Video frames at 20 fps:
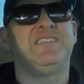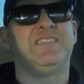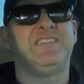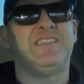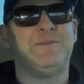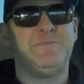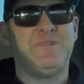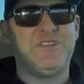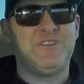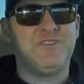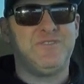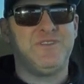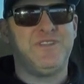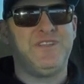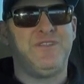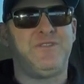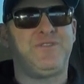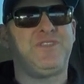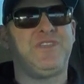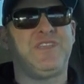Let me know what
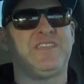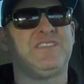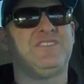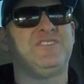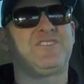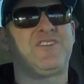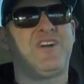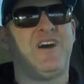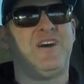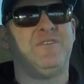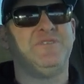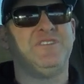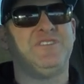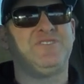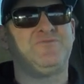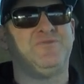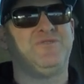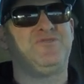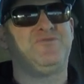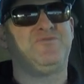you think in the
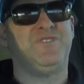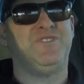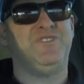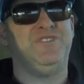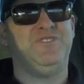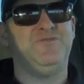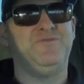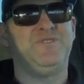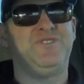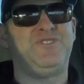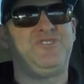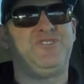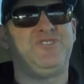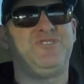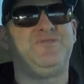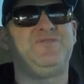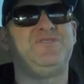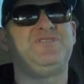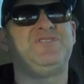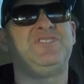comments, which one you would
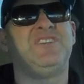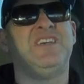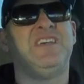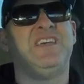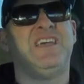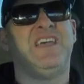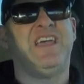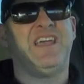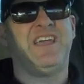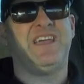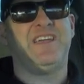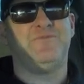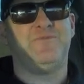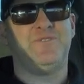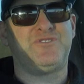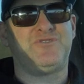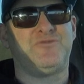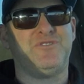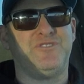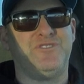choose and
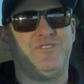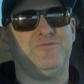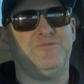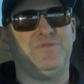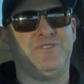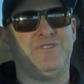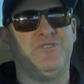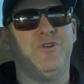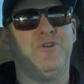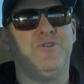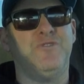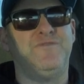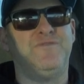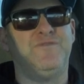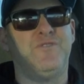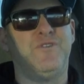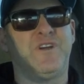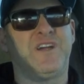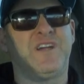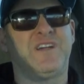which one you would go
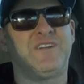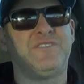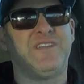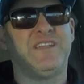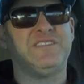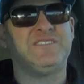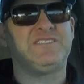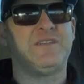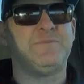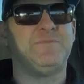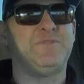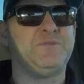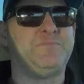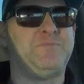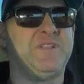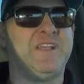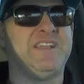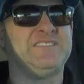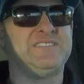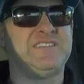for, and some of the
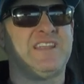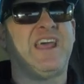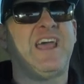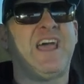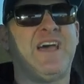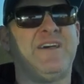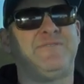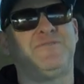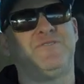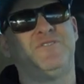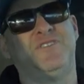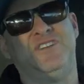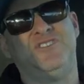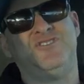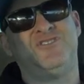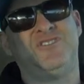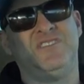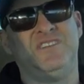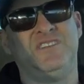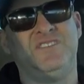plans that I have for
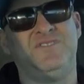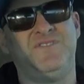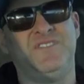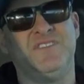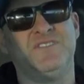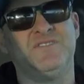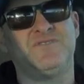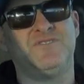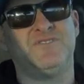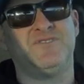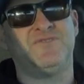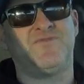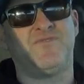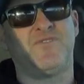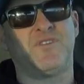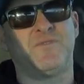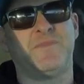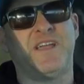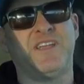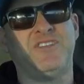each of these vehicles
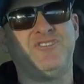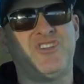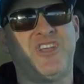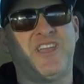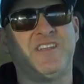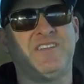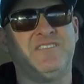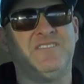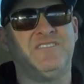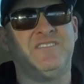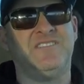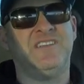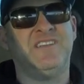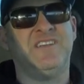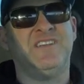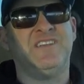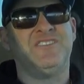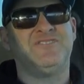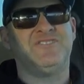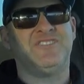for my channel.
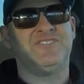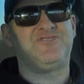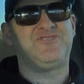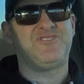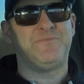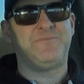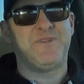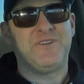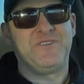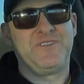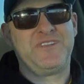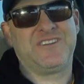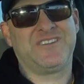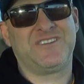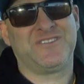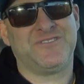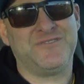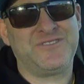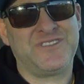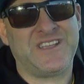So let's jump out here
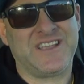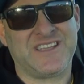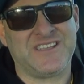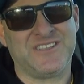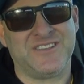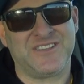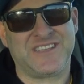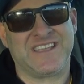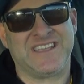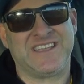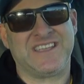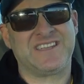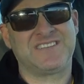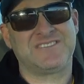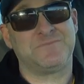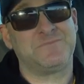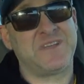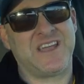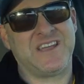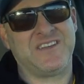and go take a look and kick
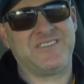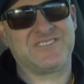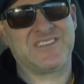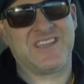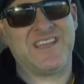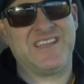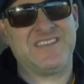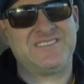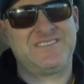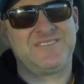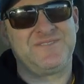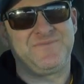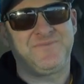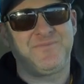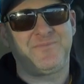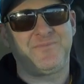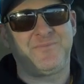some tires, guys.